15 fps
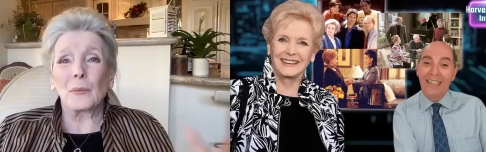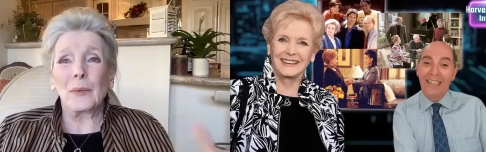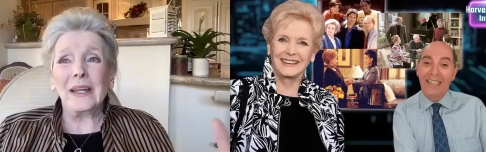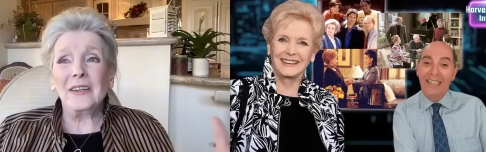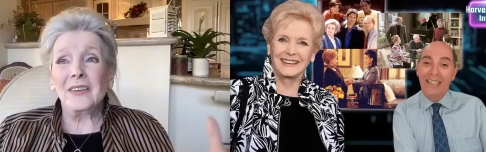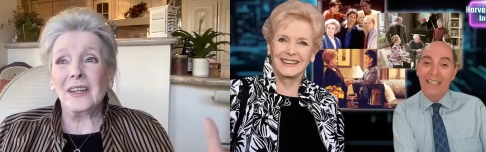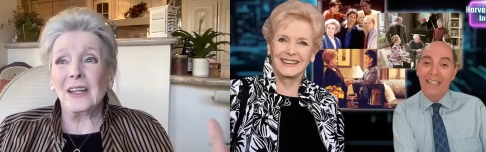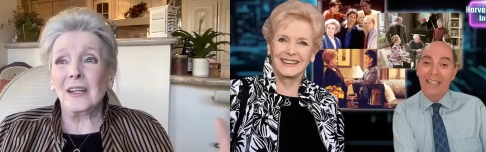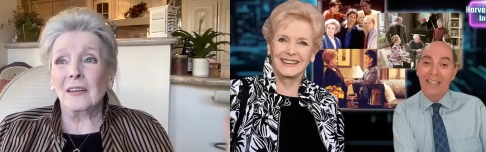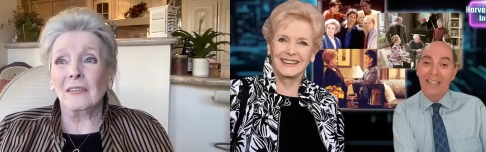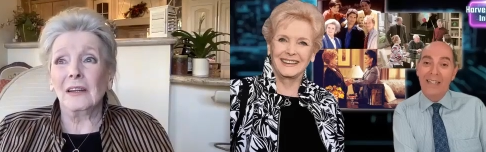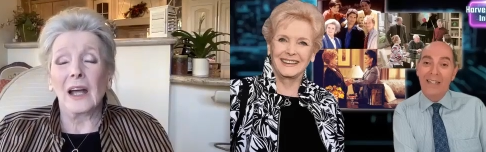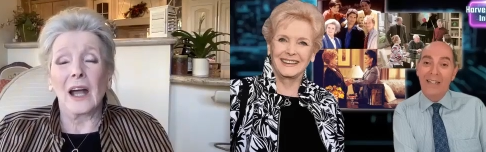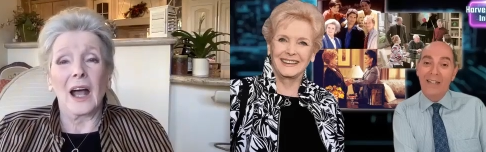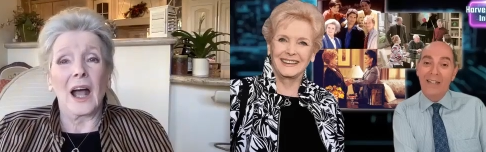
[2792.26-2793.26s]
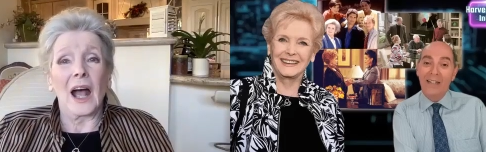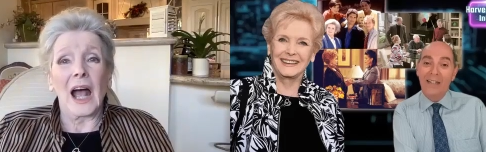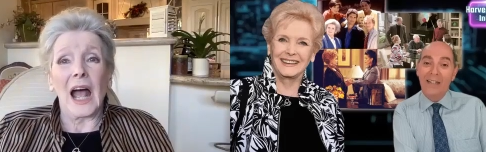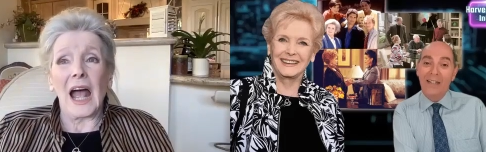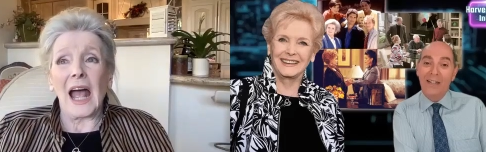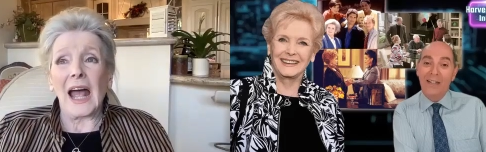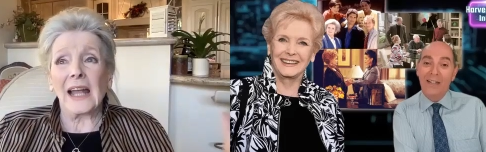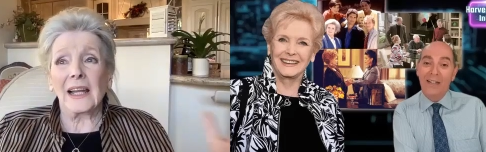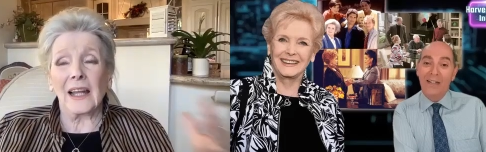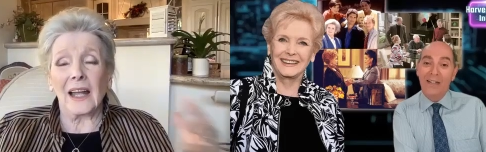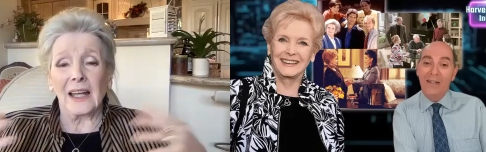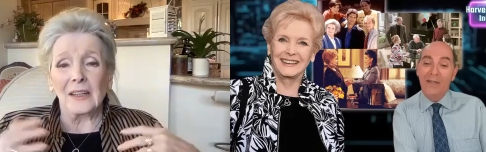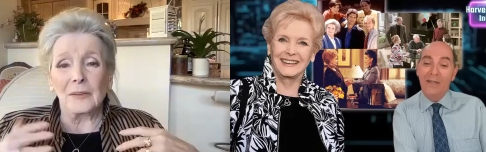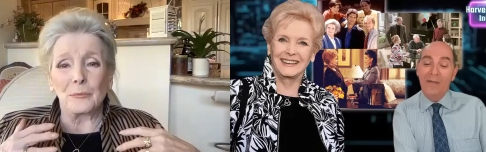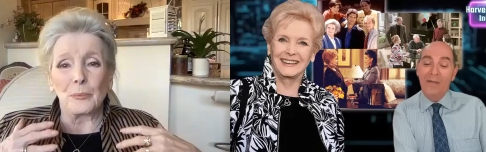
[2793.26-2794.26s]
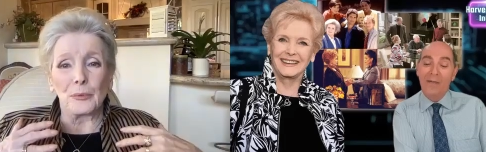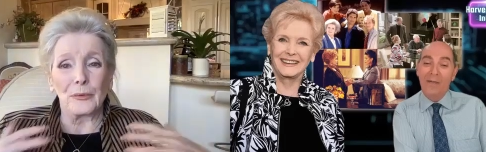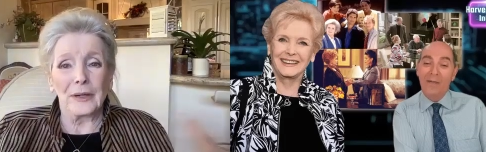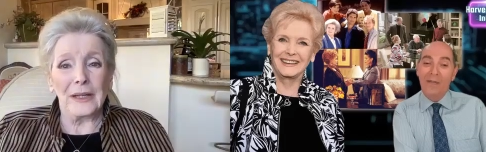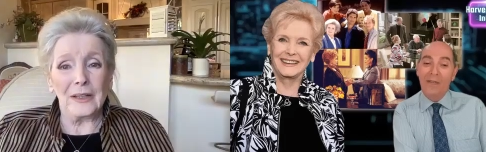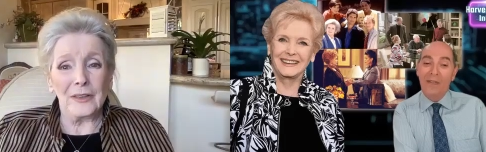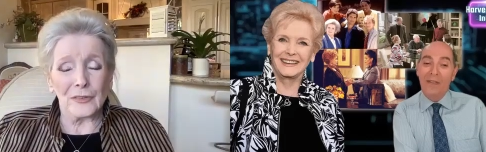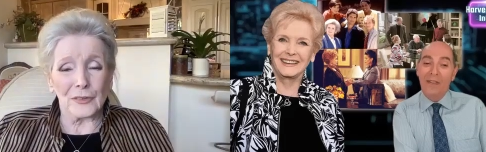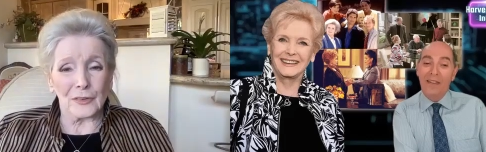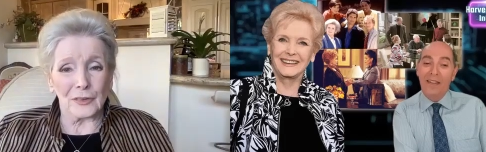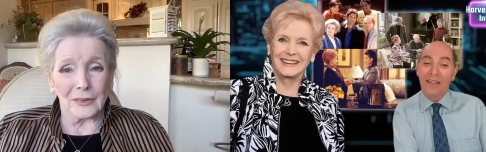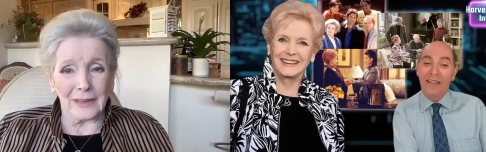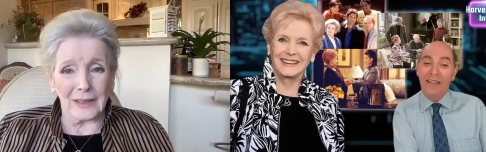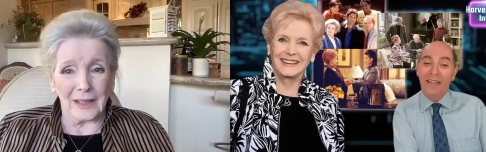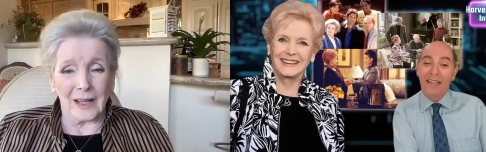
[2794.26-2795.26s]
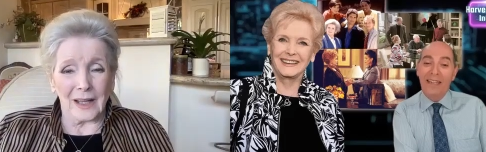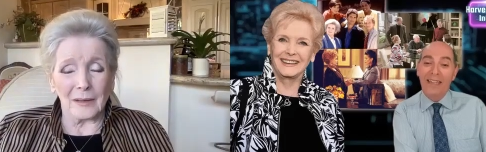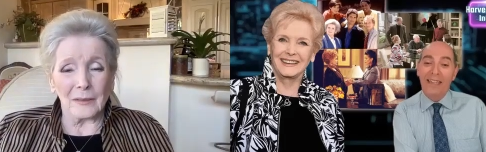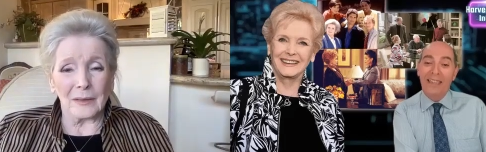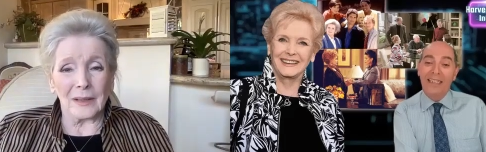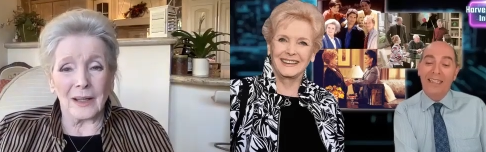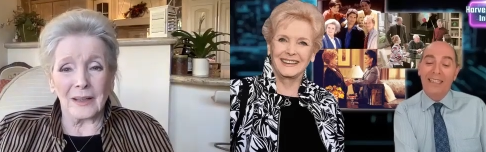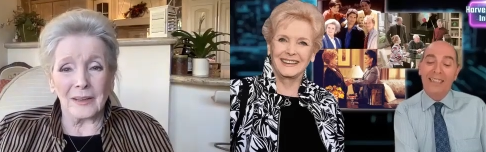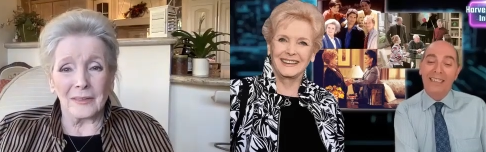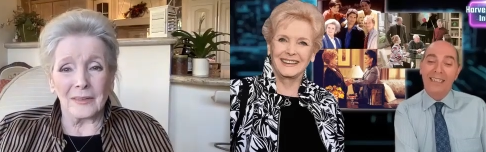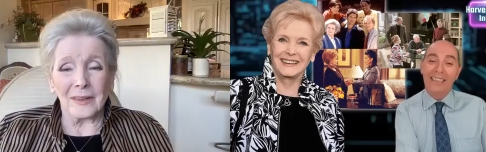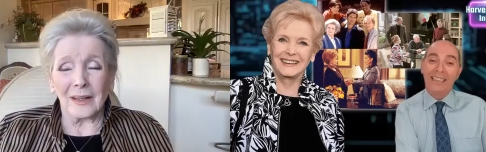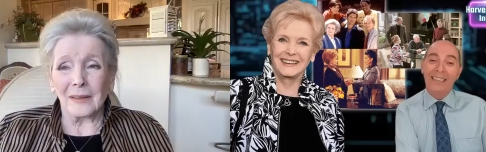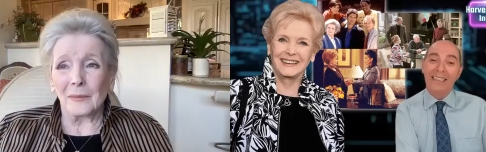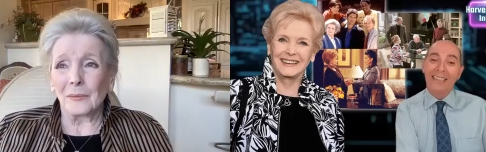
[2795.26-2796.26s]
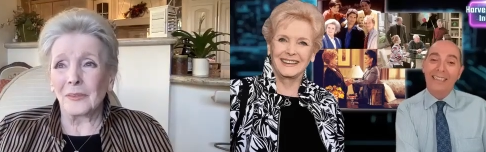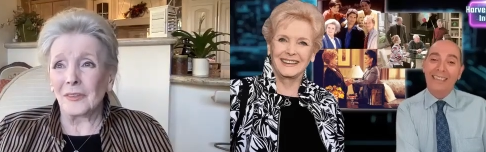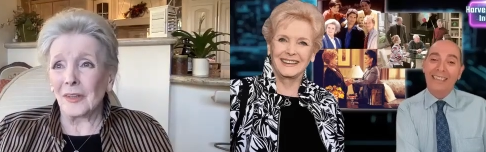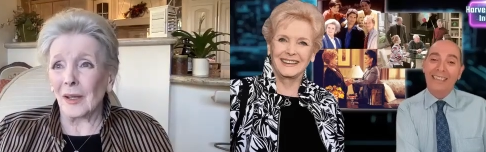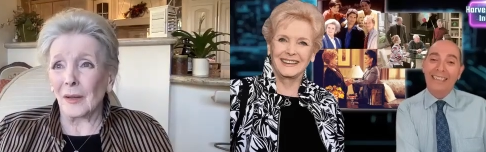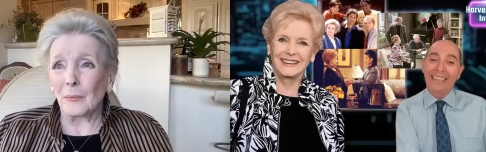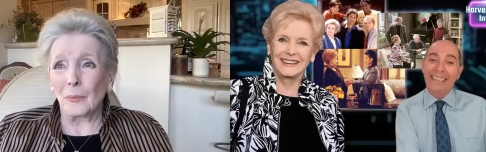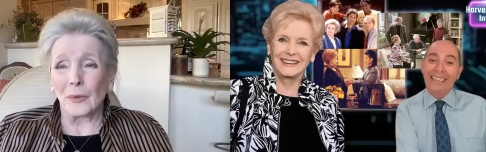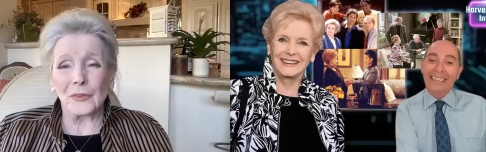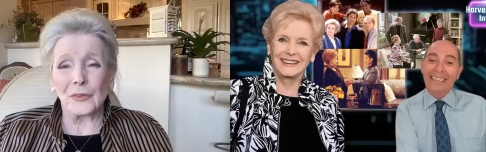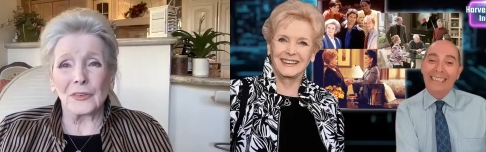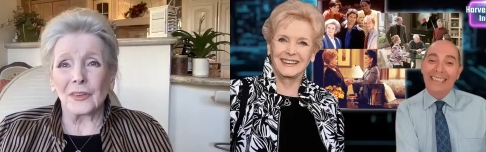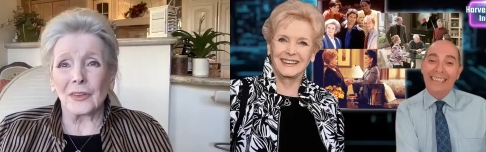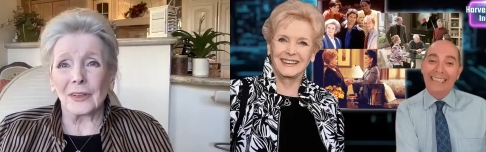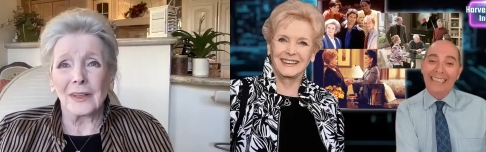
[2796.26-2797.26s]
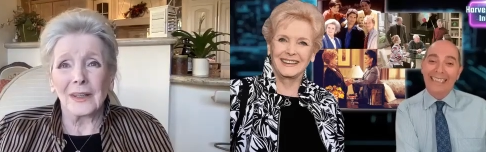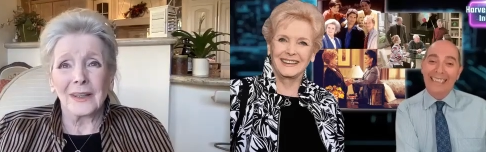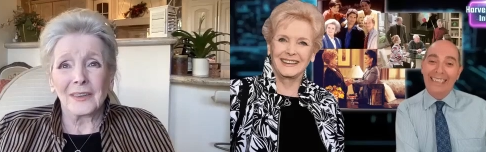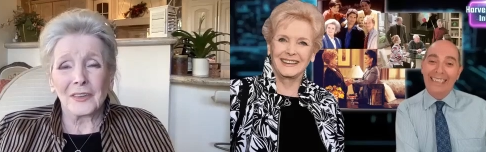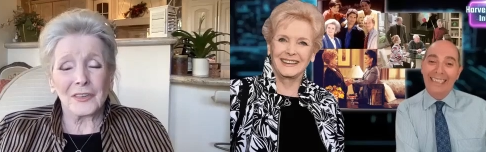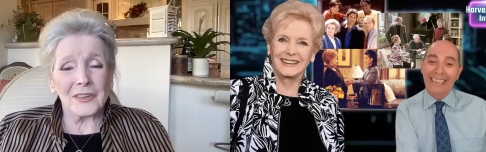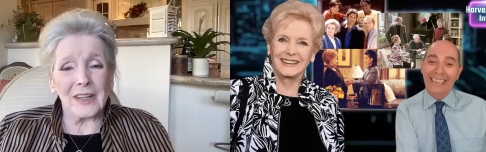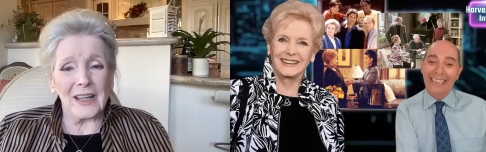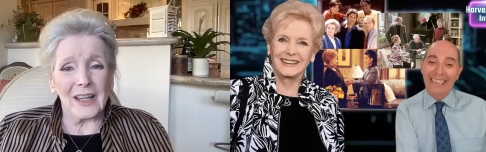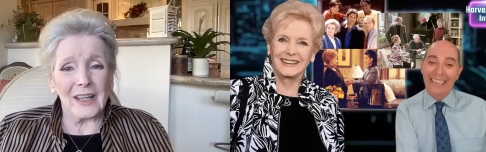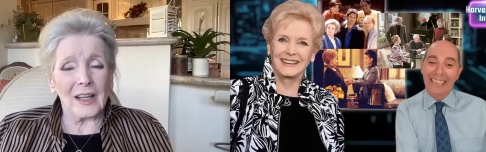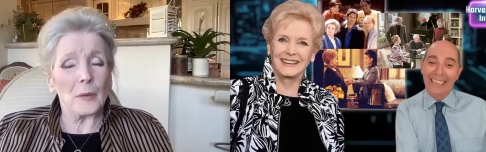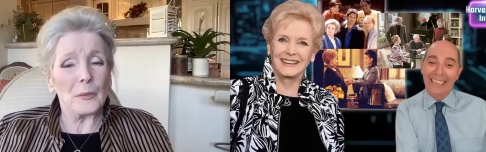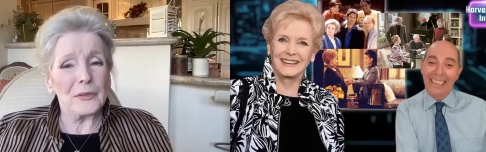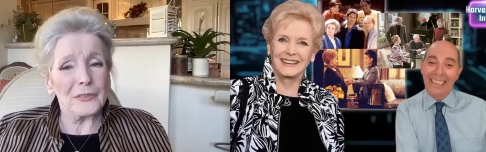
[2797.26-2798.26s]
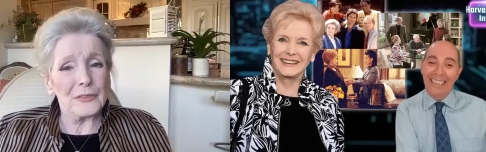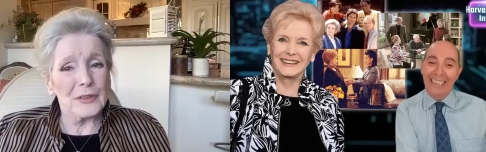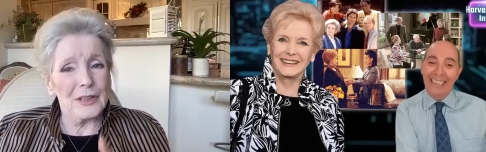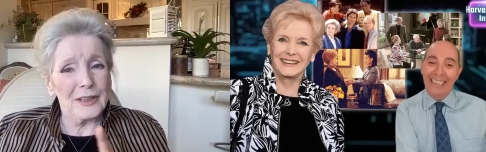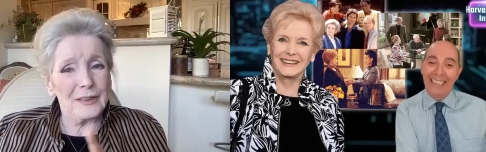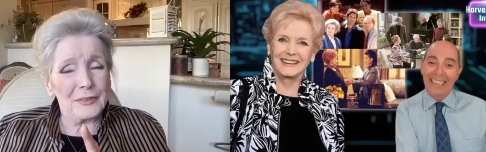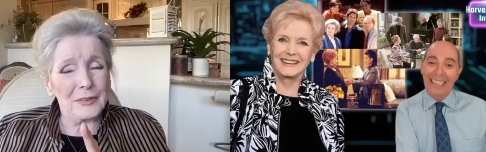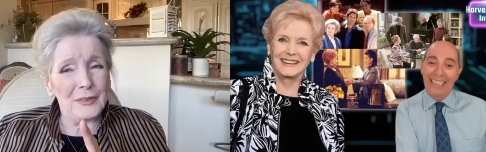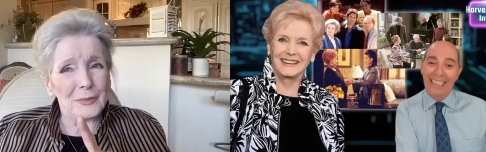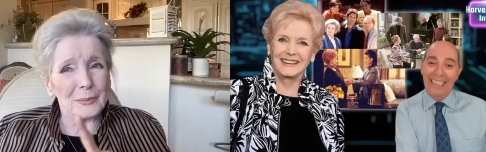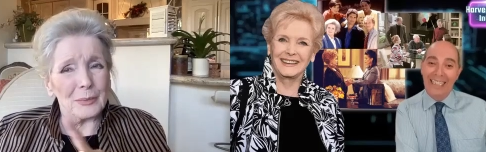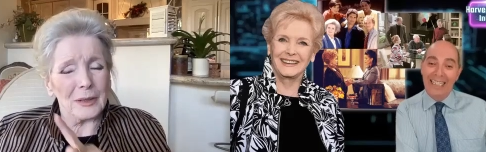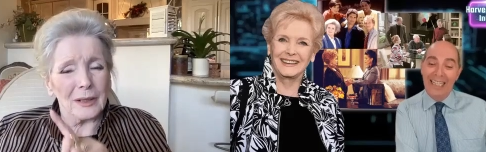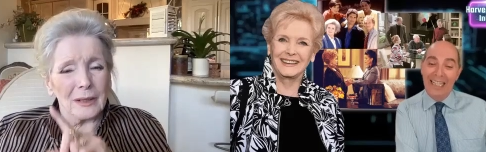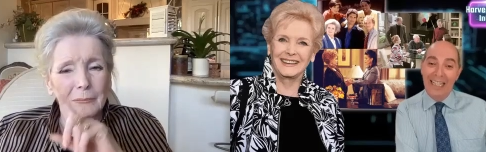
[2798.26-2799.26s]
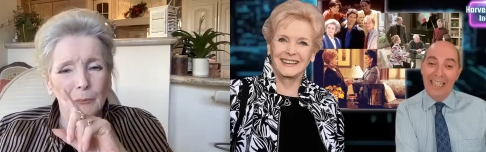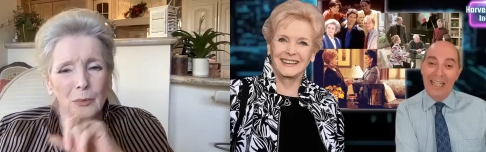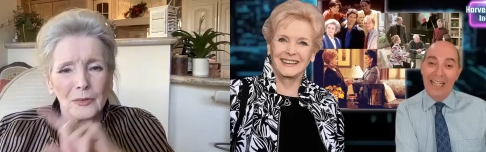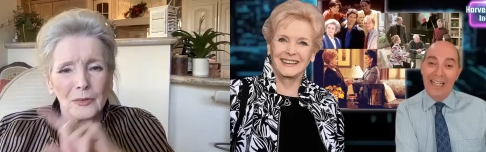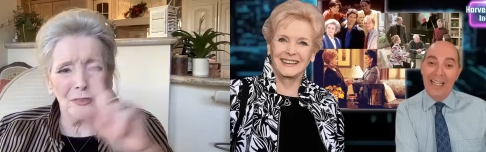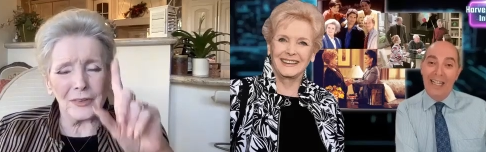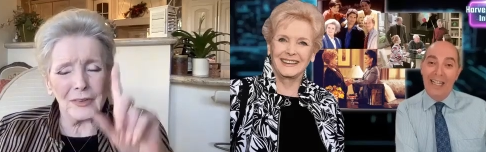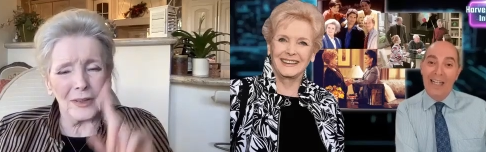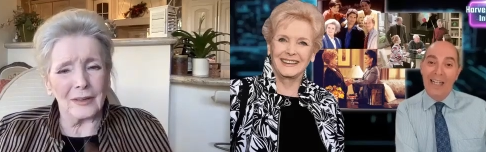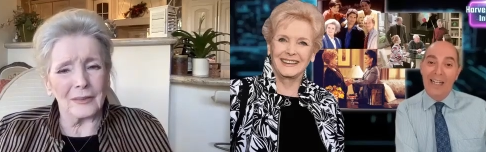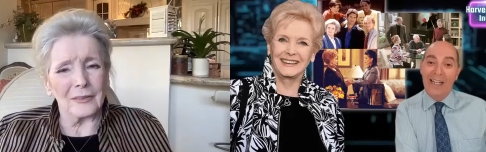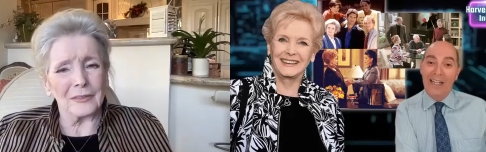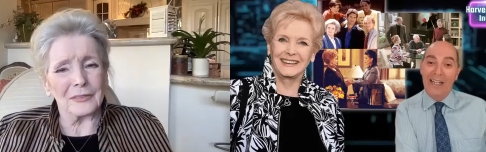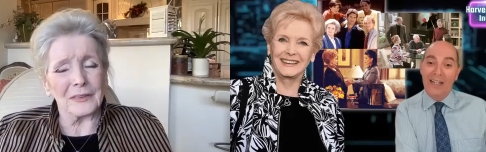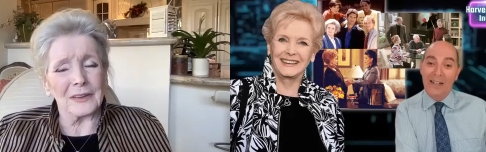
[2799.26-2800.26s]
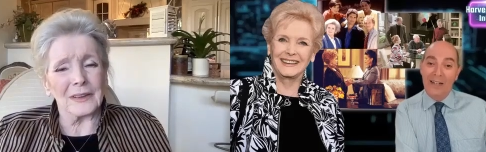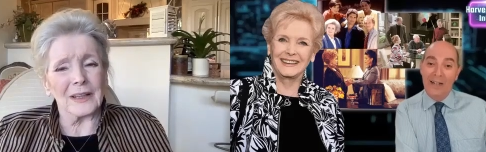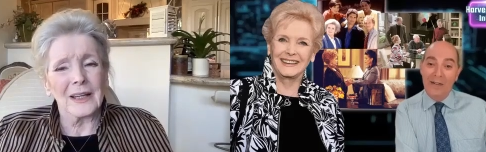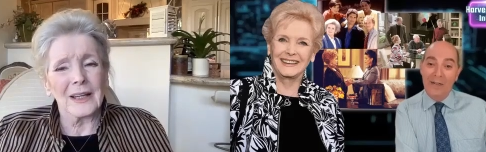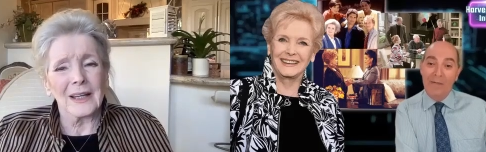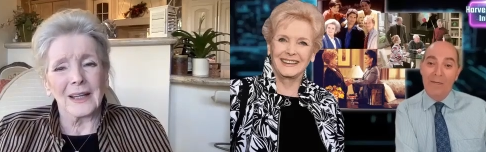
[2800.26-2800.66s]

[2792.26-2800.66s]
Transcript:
Speaker 1: went in and I breezed through it. I wasn't scared. I was nervous, but I wasn't terrified.